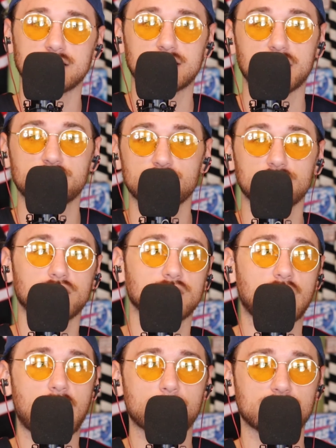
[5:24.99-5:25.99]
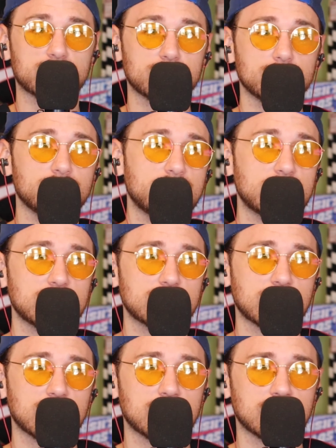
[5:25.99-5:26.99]
digital opportunities,
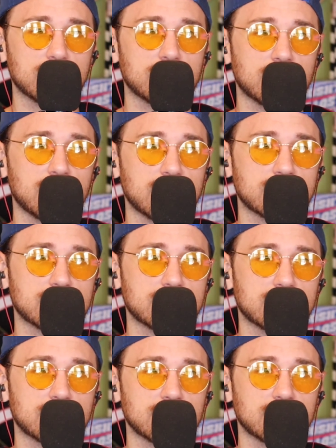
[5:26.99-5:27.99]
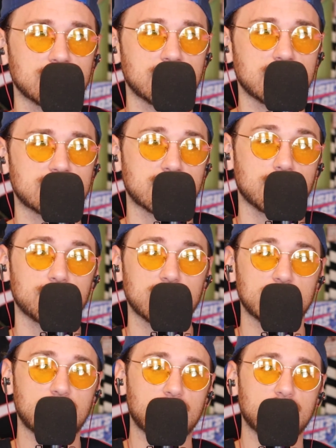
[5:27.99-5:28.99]
and it's
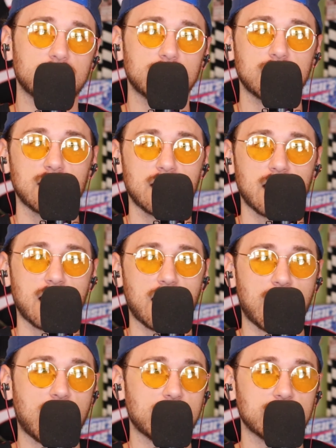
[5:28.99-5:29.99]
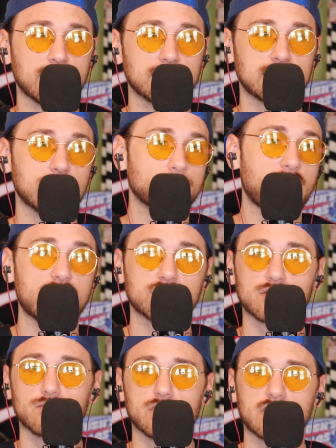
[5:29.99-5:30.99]
something that I take
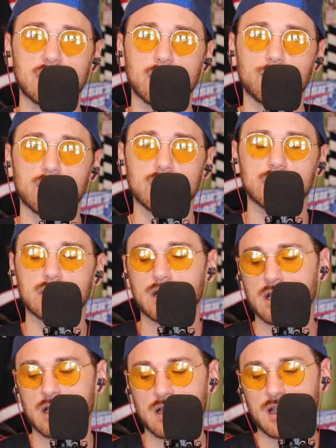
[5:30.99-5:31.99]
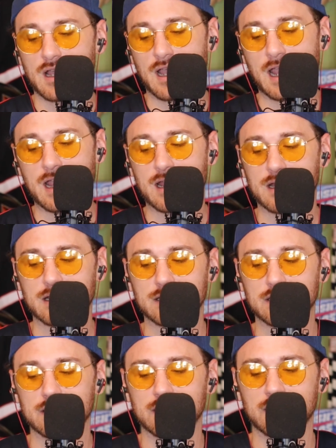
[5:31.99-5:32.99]
passion with at work,
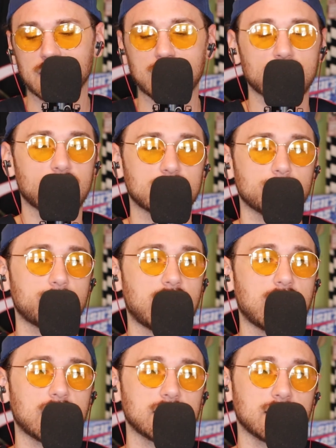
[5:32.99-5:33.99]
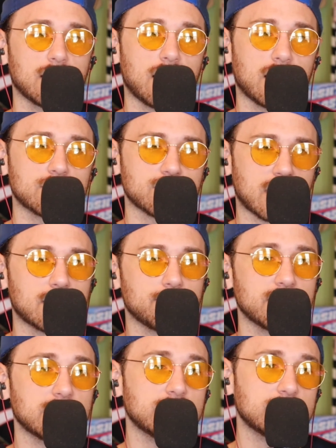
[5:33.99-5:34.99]
and here on the pod I try to
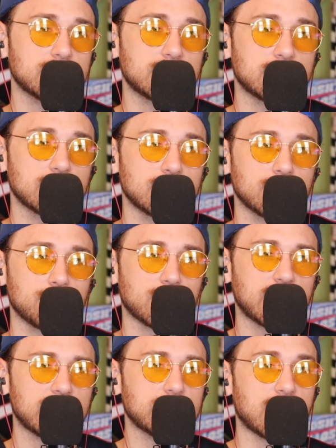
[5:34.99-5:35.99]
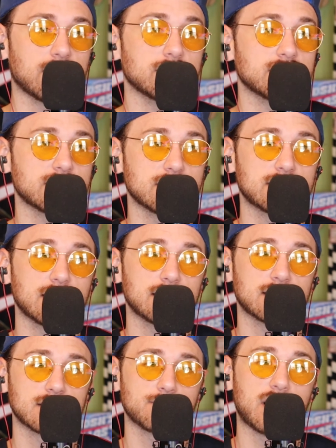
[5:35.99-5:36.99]
be as planned out and
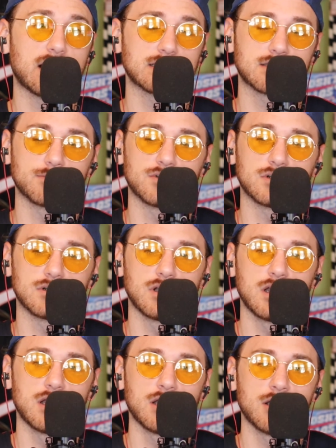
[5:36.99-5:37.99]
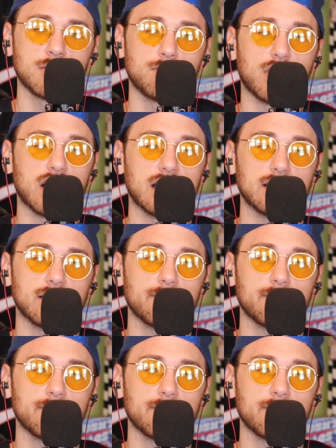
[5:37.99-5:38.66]
succinct as possible. But